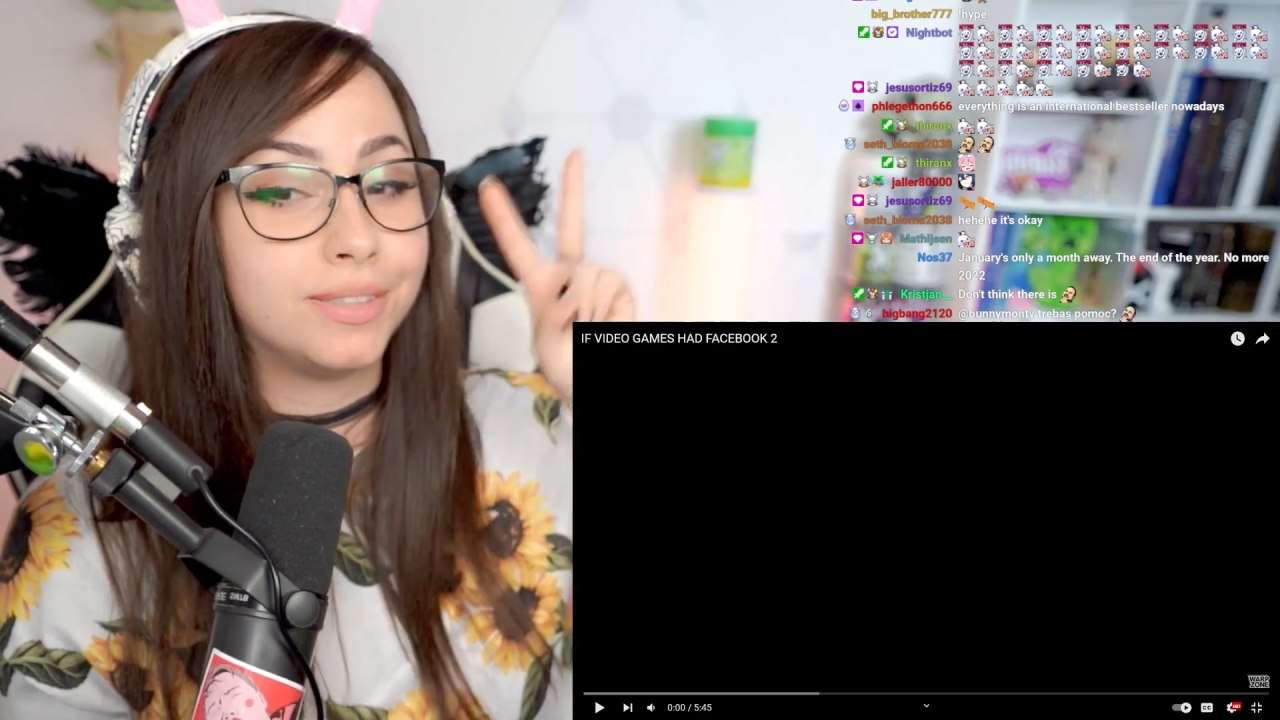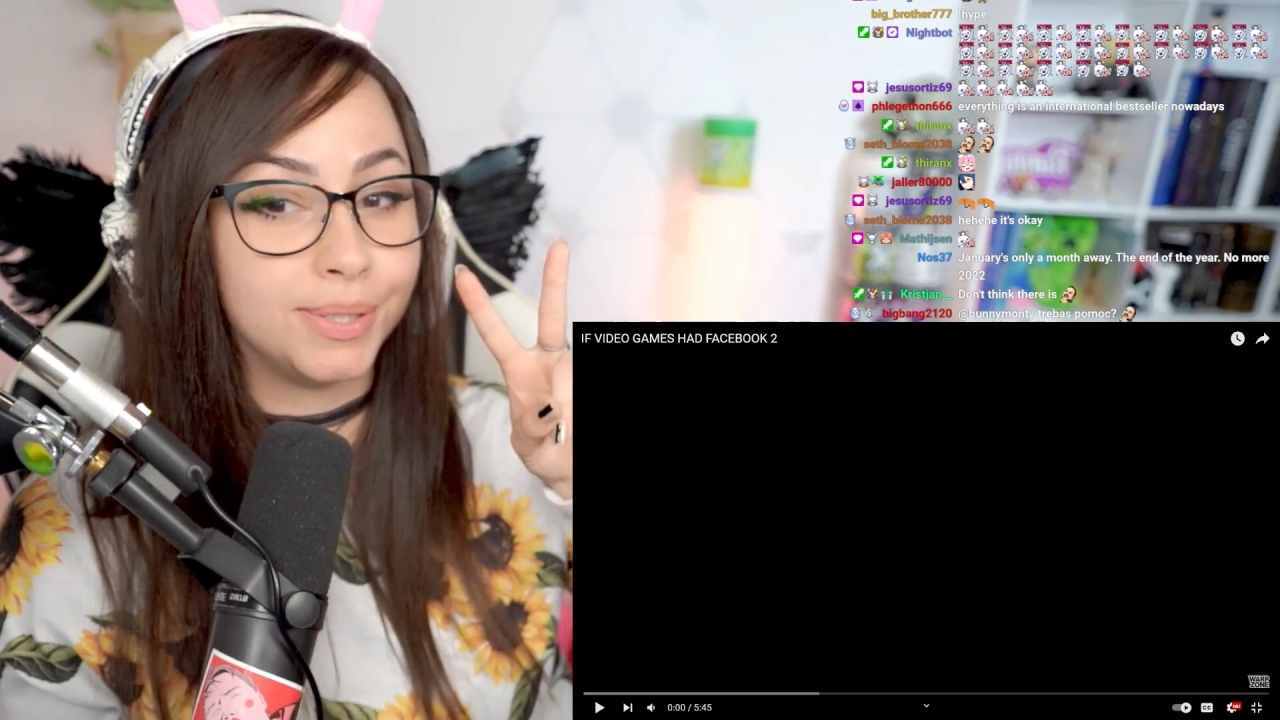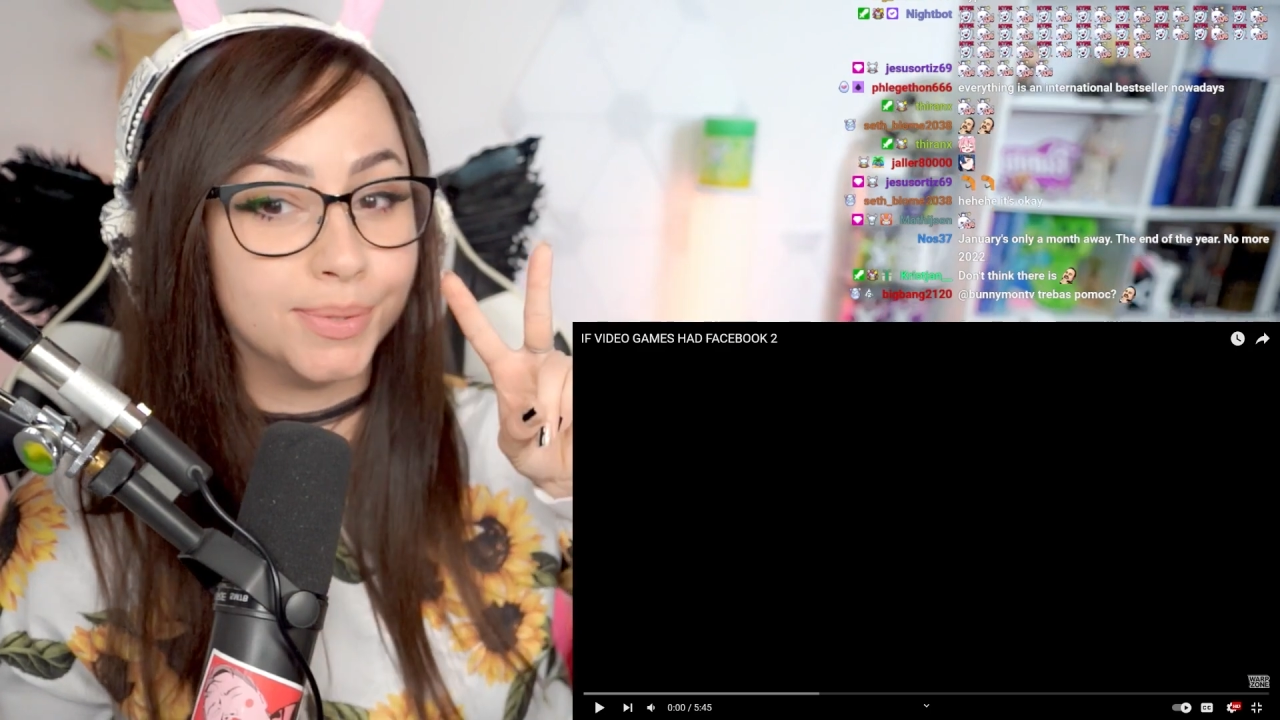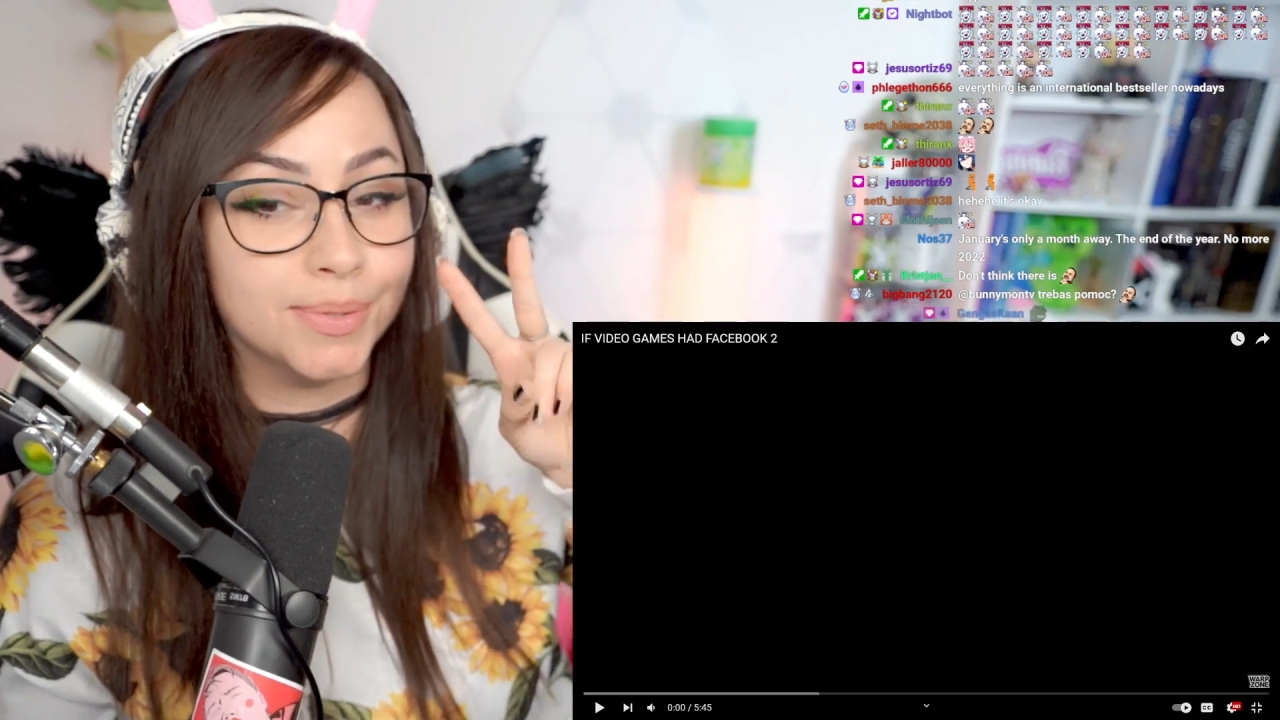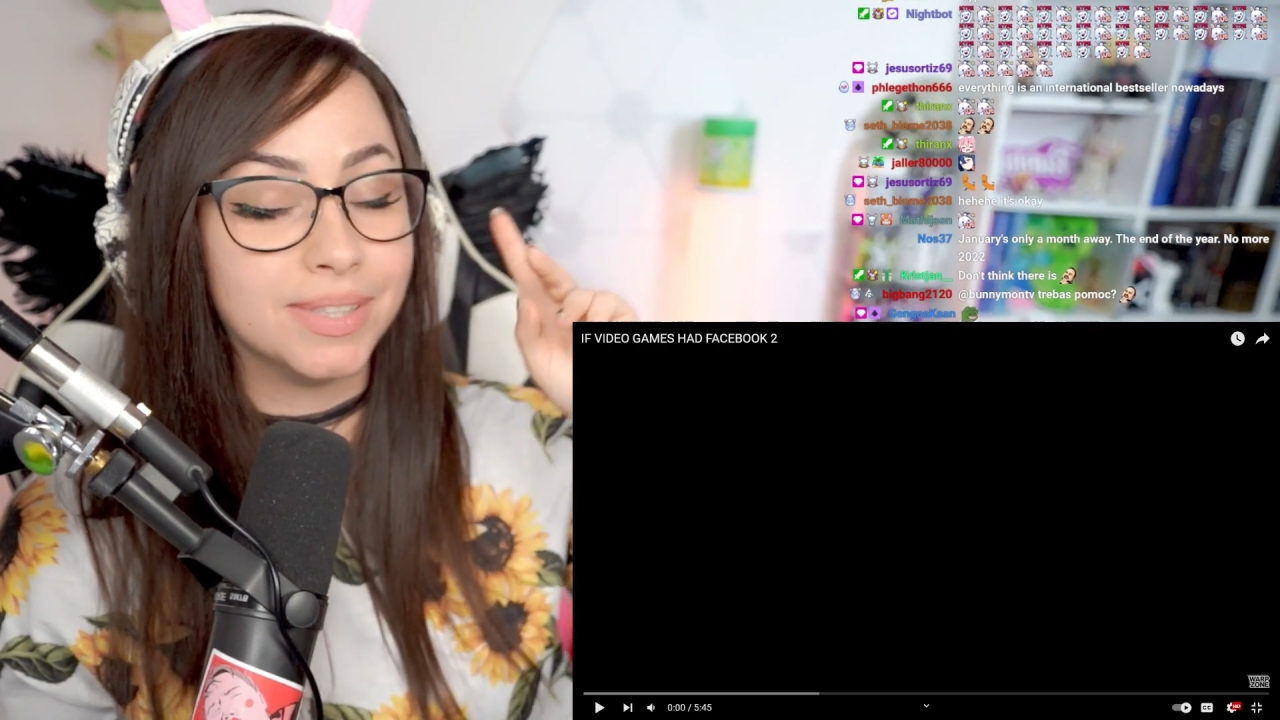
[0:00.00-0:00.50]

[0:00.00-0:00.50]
too.